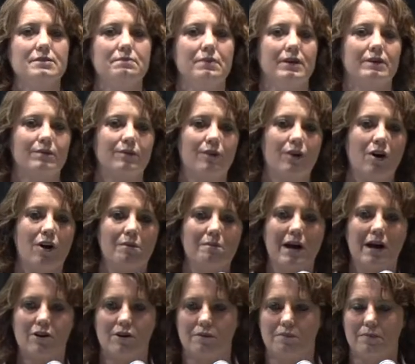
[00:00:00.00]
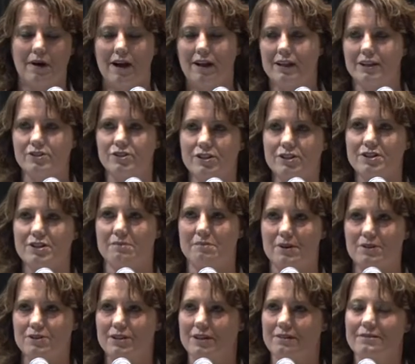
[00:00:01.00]
but we're all microbiologists, or
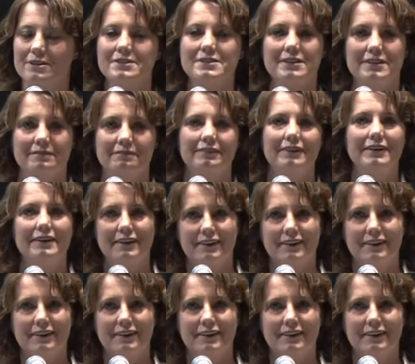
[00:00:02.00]
most of us, and